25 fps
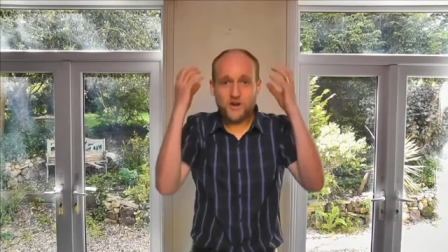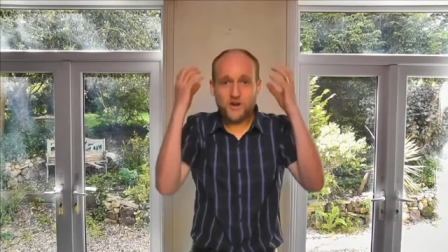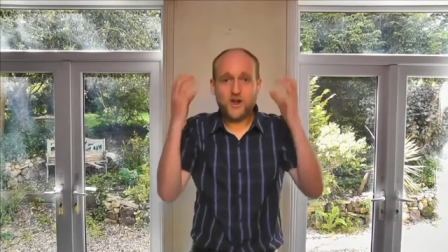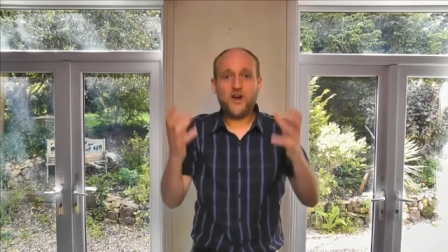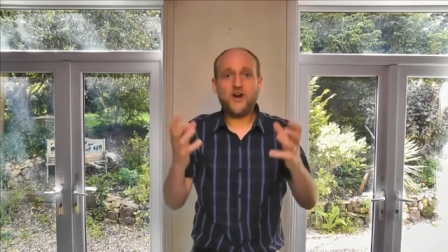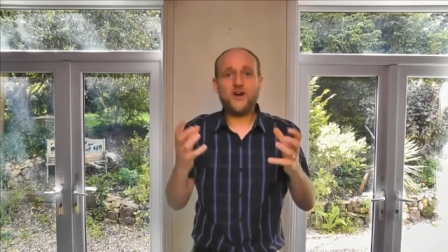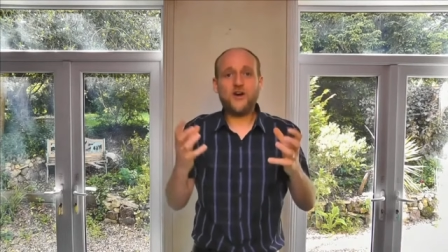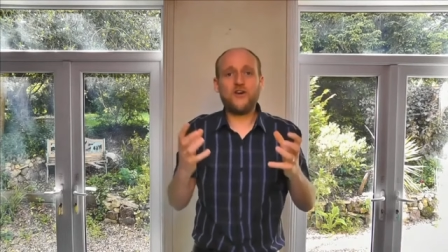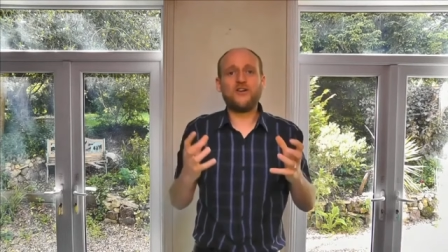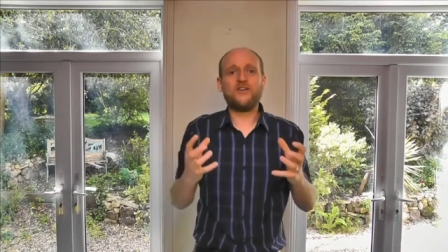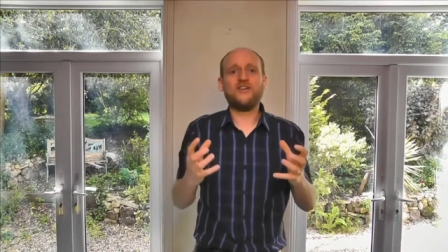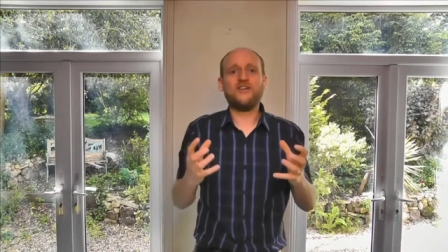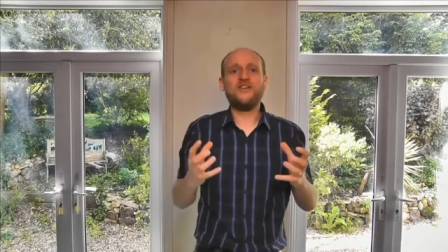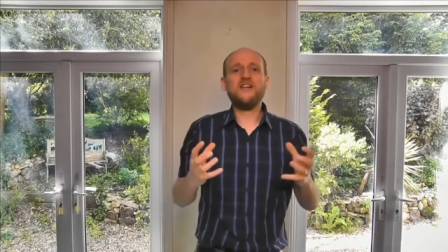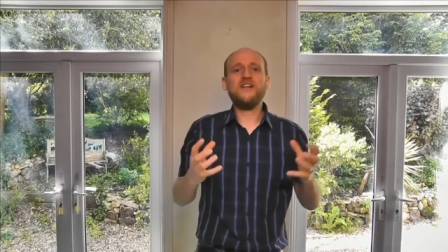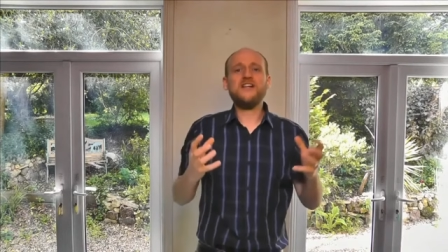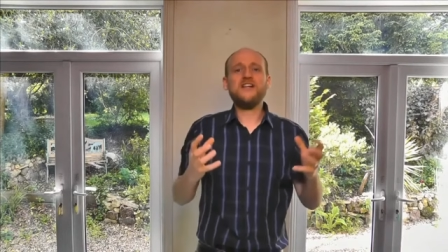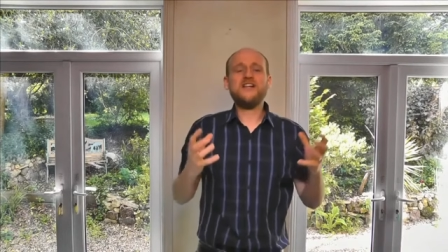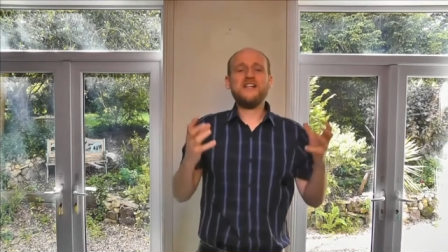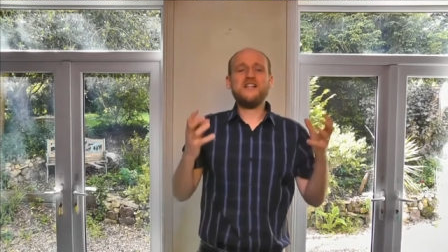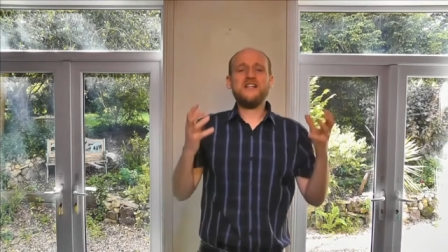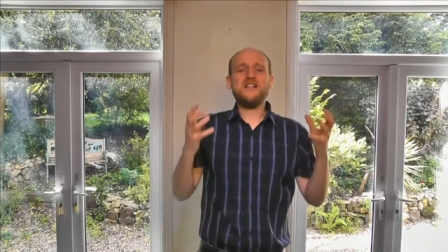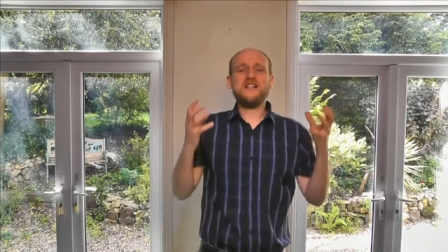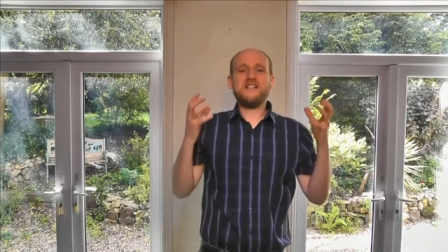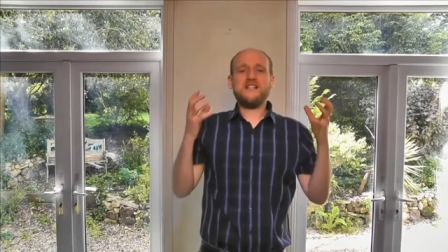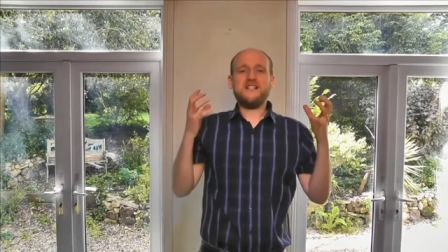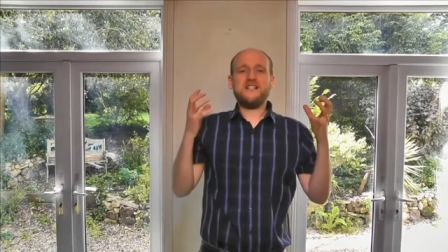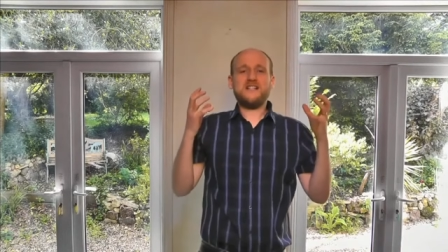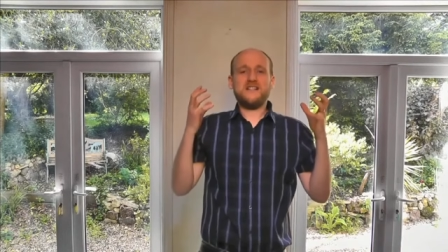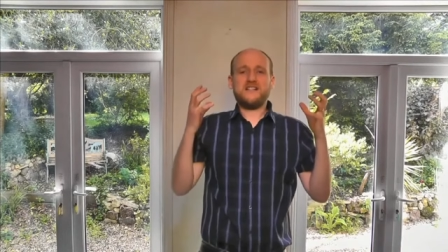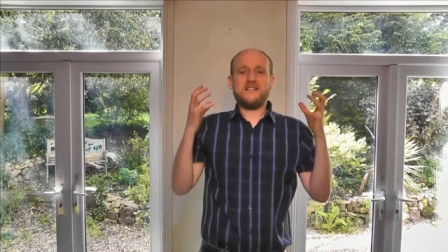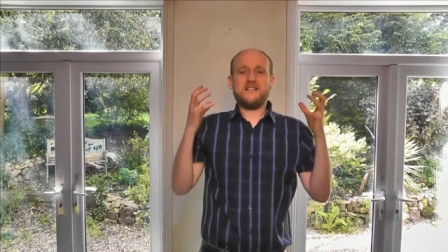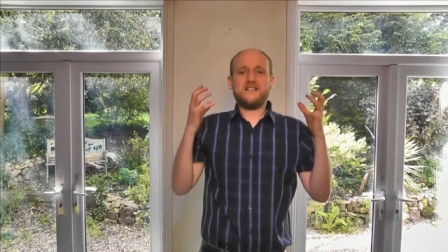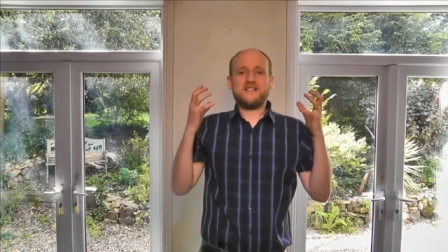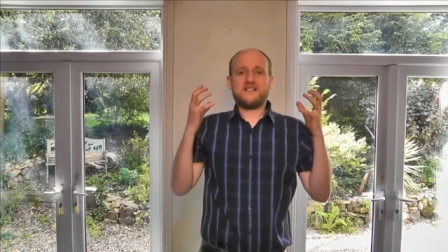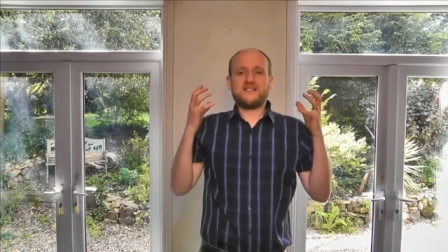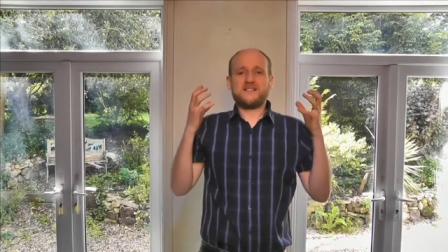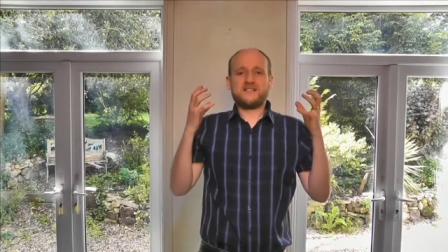long
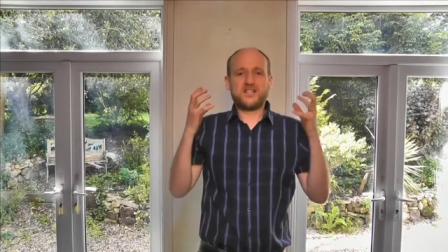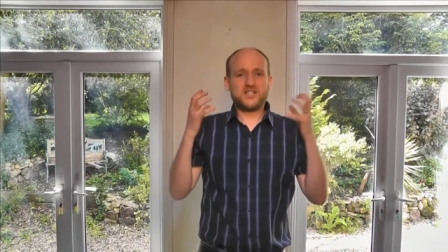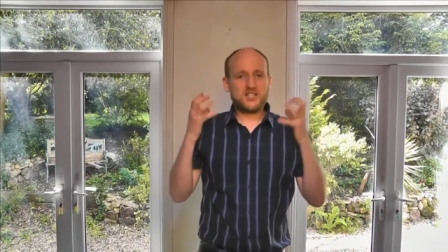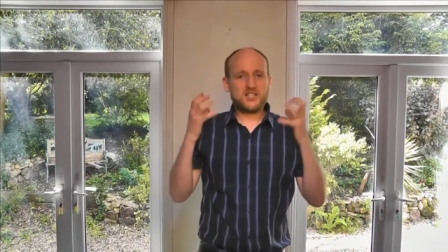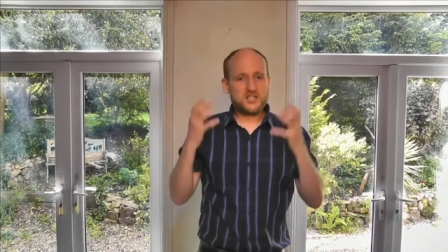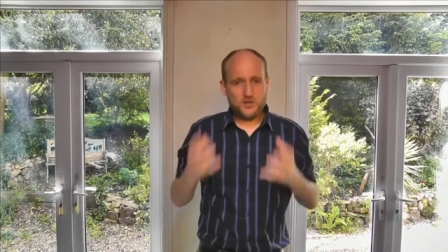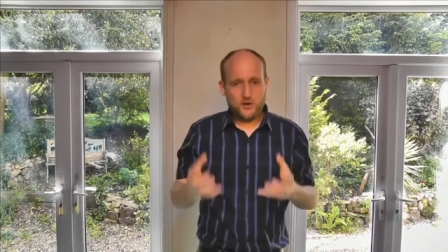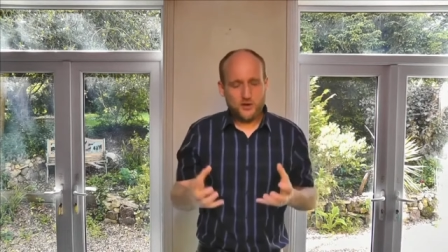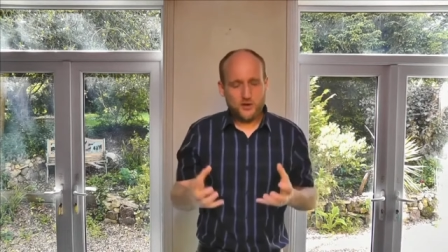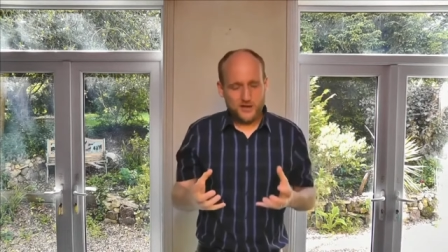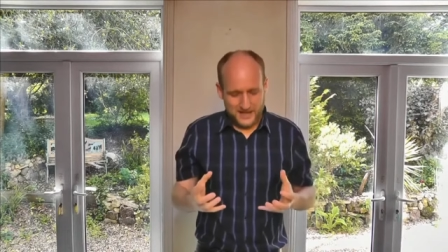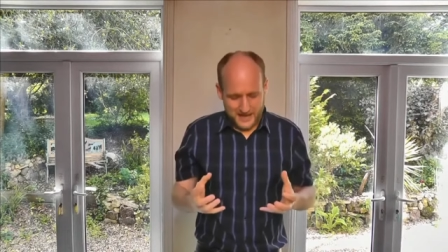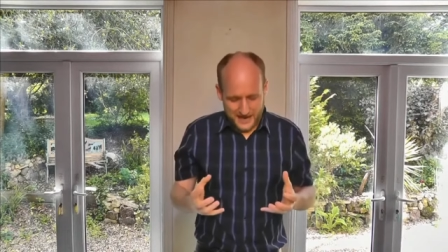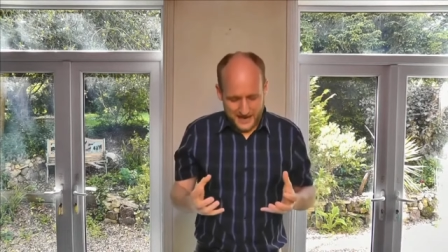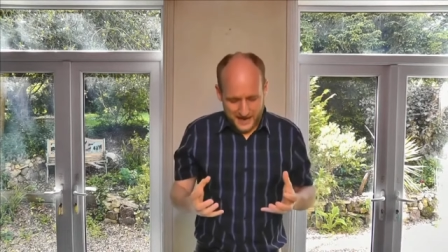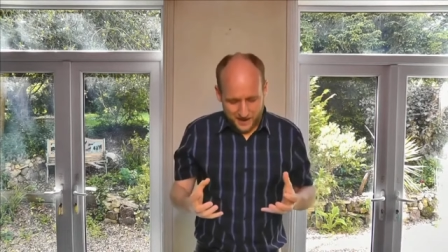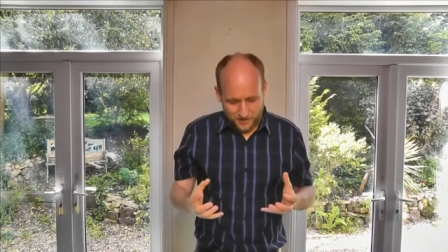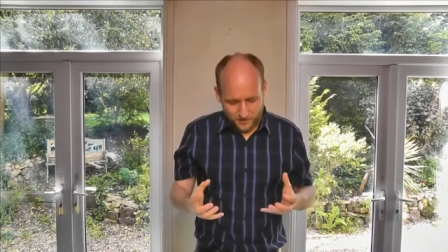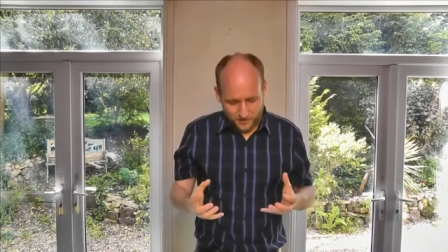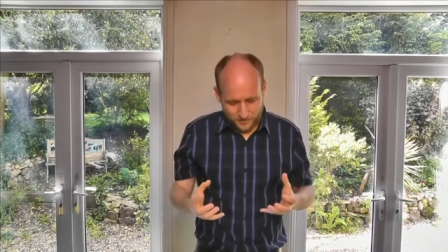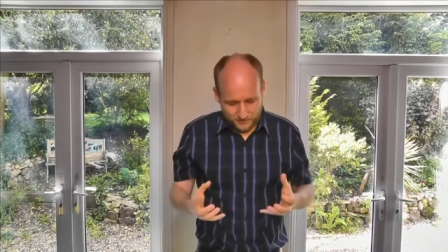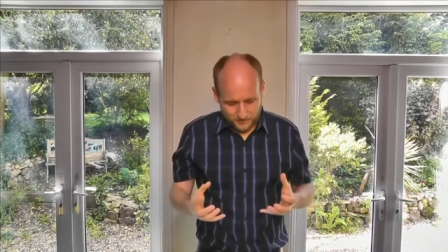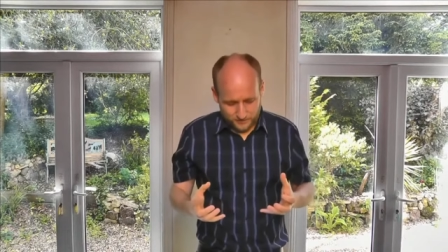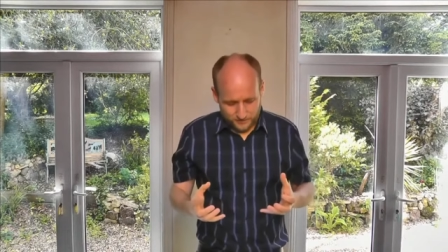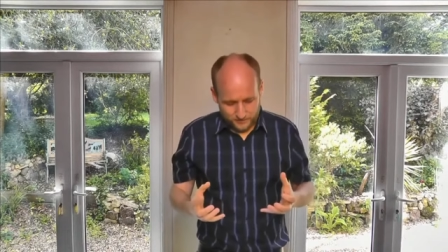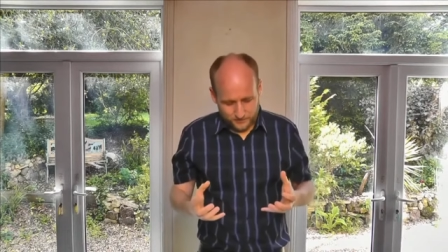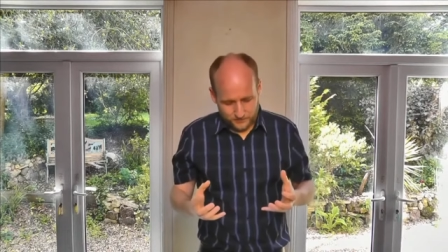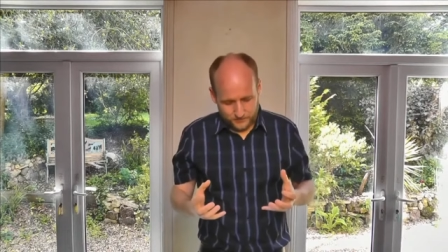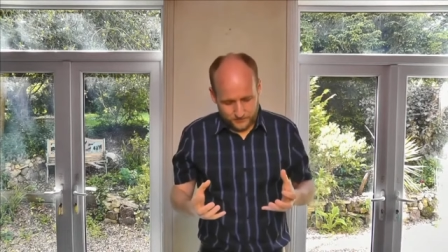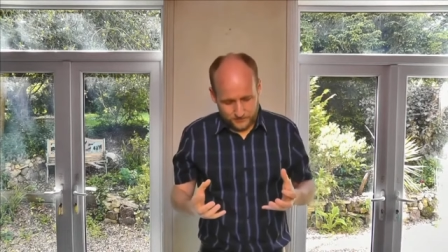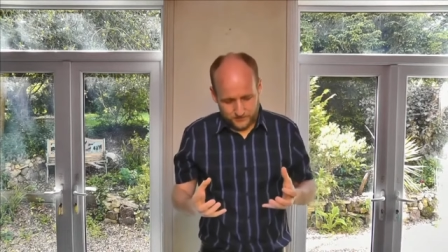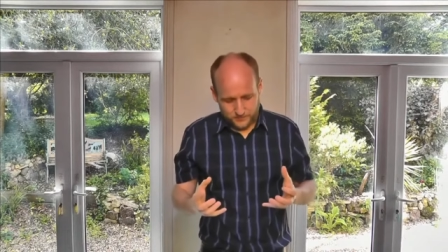to sort it out?